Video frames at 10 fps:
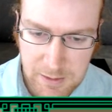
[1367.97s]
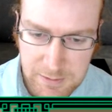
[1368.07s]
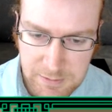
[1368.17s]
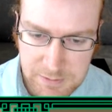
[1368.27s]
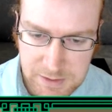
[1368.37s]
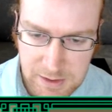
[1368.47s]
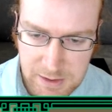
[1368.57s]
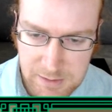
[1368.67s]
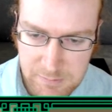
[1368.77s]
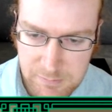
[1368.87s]
And then there's a
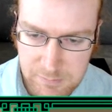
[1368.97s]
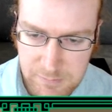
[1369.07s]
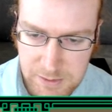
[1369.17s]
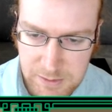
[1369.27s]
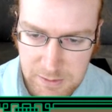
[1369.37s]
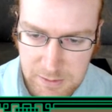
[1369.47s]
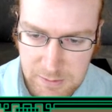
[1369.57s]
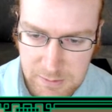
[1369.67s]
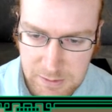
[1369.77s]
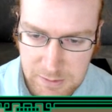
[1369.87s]
Hane here.